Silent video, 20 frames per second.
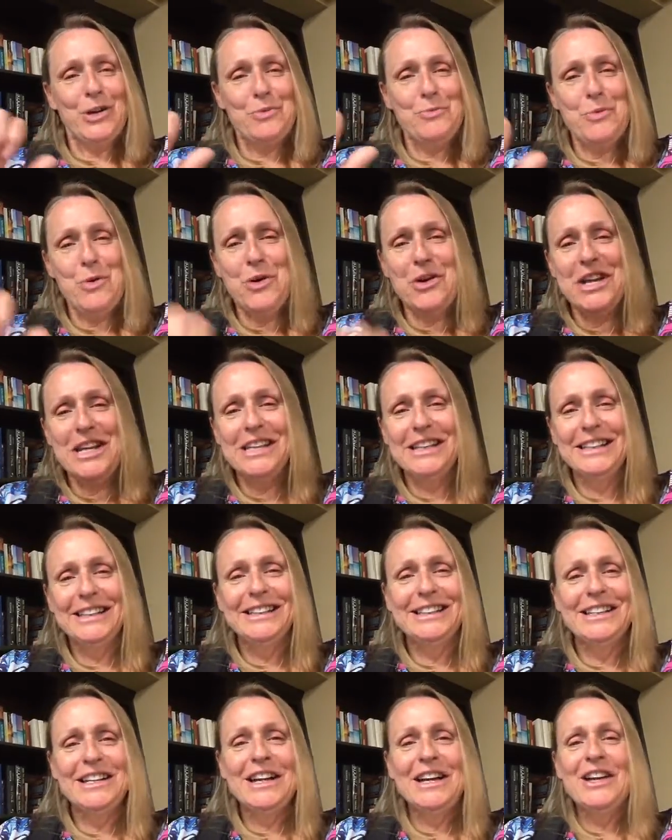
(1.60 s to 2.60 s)
Good morning.
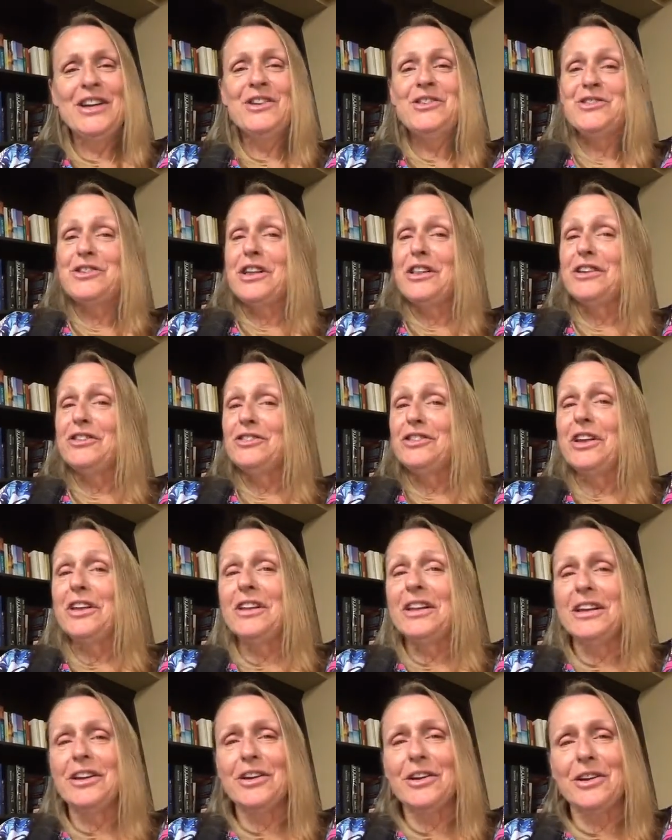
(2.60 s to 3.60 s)
Shelley
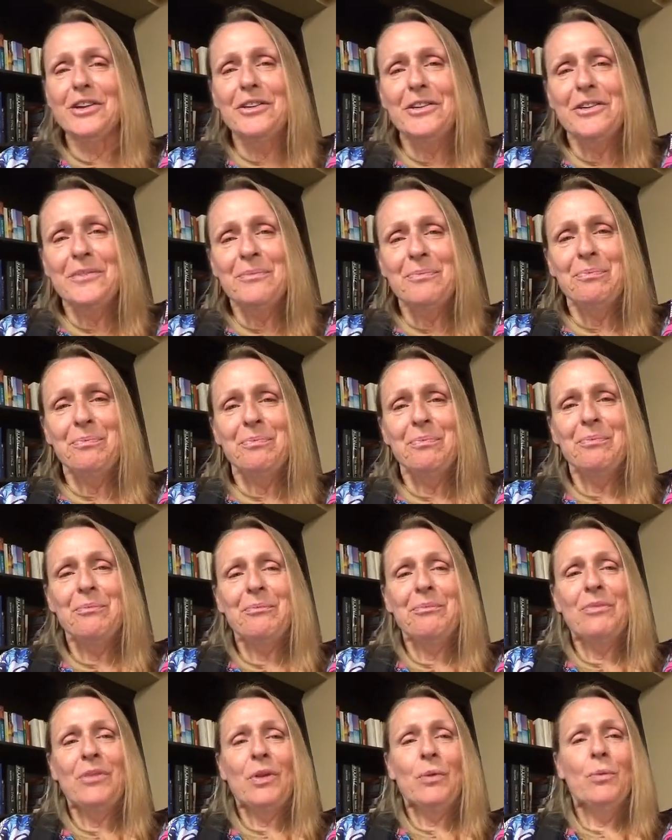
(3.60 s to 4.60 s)
Shelley here.
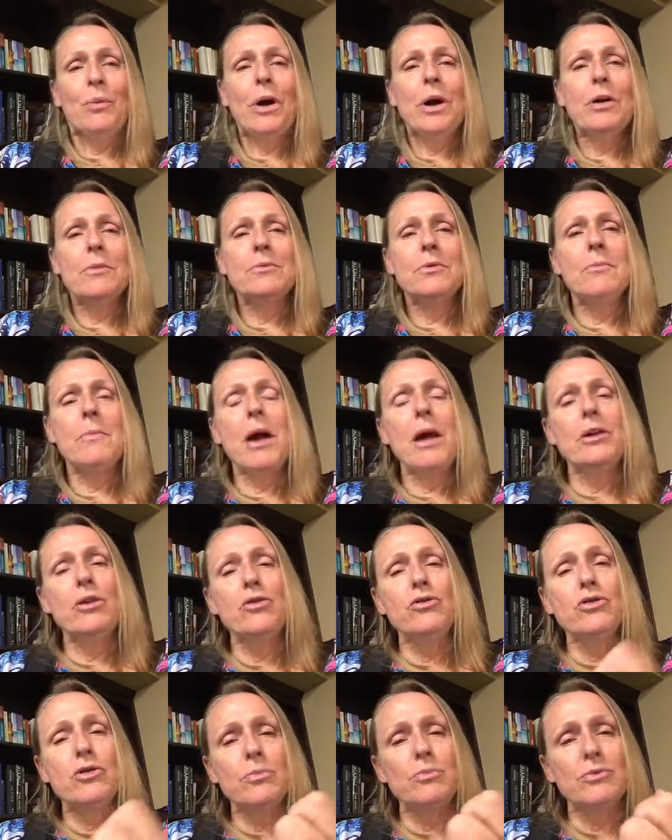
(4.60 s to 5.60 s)
Welcome to my
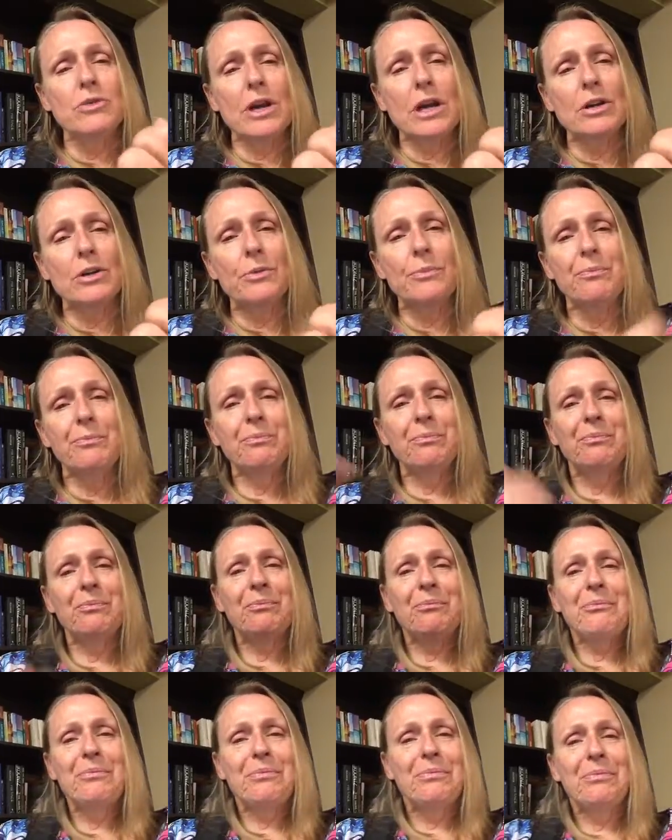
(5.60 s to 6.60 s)
YouTube channel.
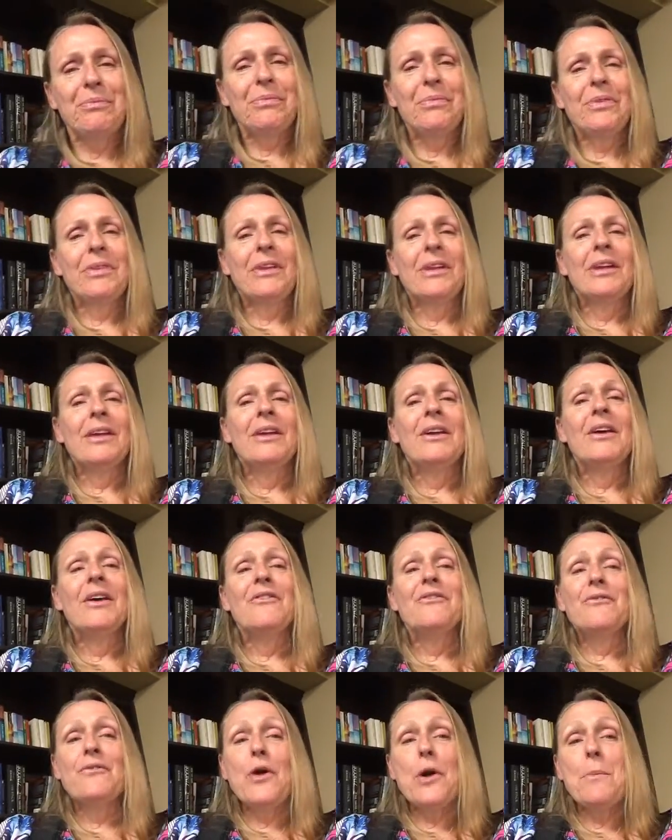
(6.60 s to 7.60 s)

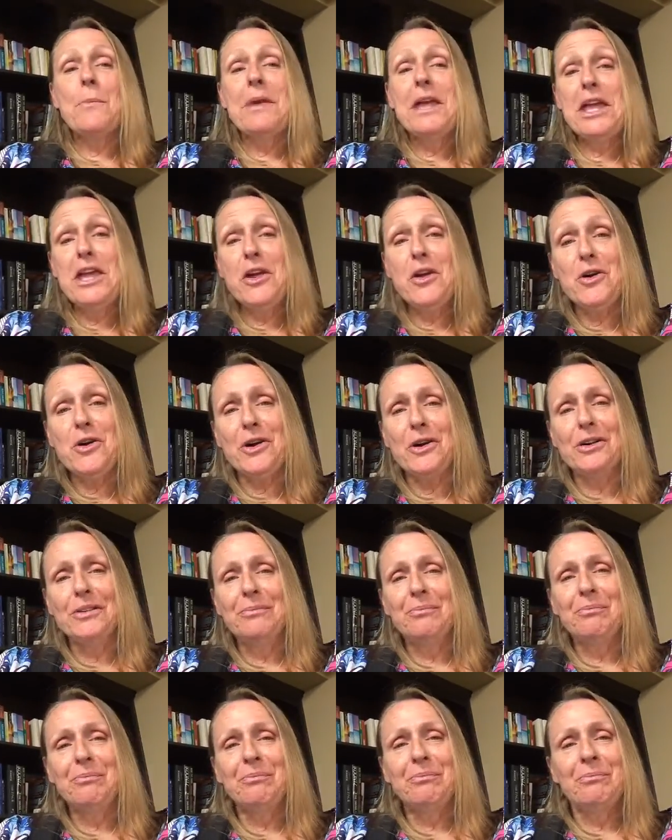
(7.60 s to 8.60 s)
From here.
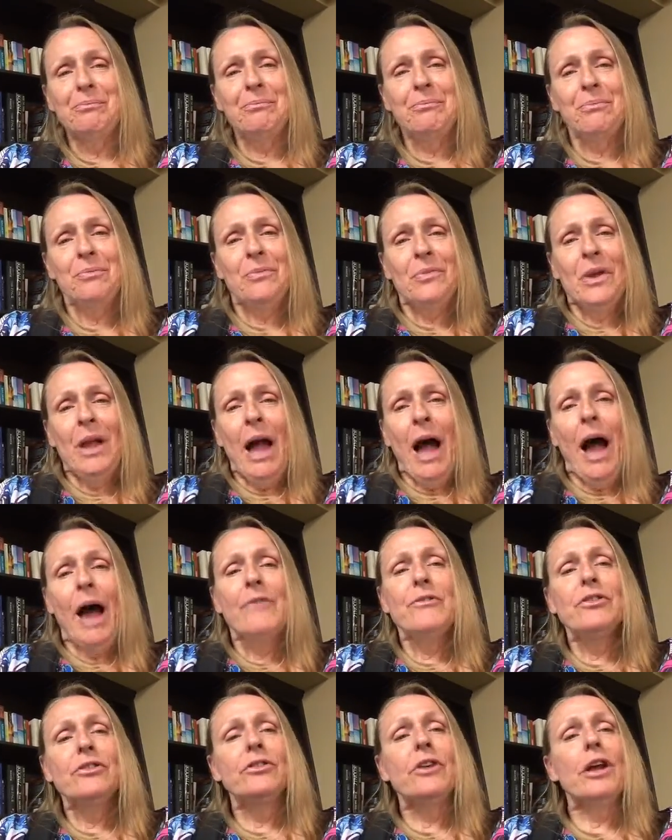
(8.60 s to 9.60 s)

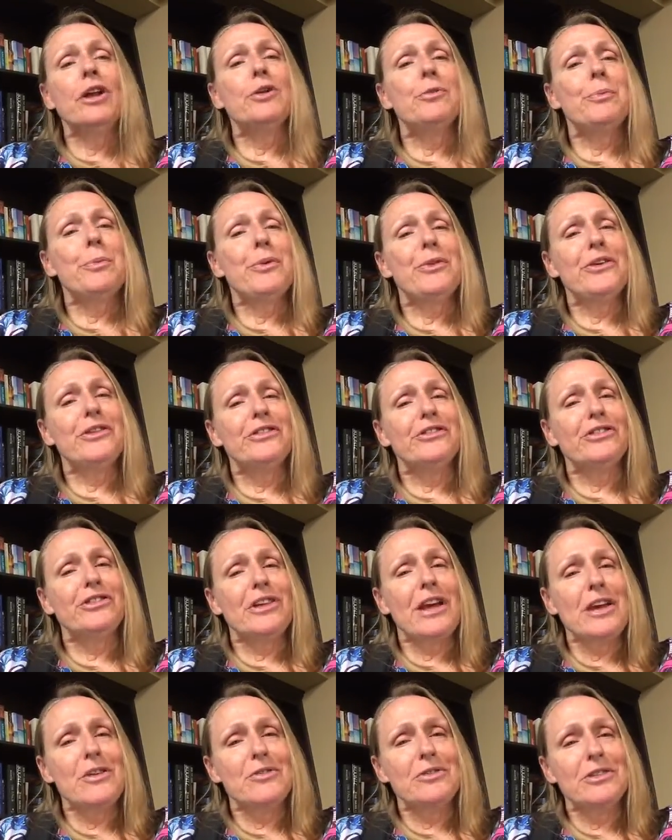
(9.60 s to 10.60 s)
I've decided to put this
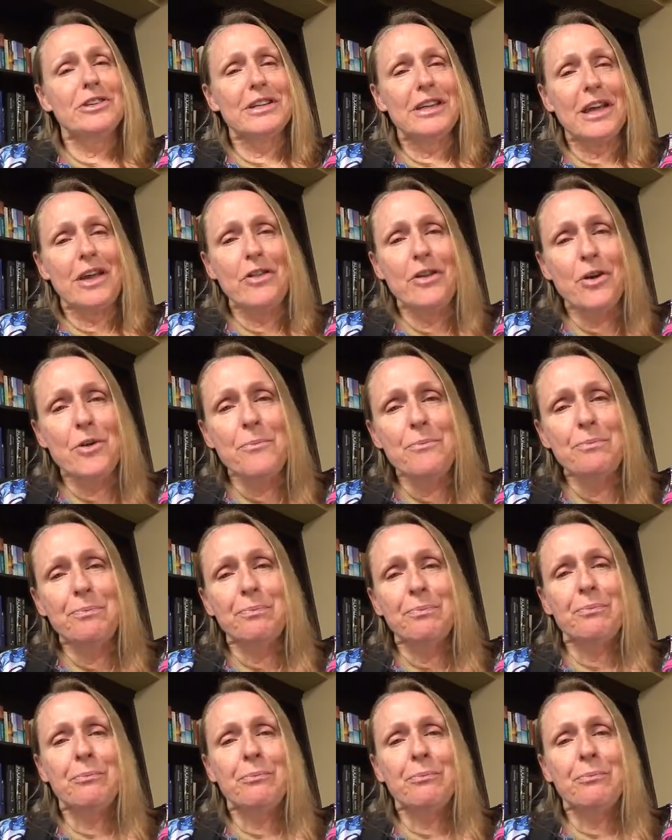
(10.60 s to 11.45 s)
channel together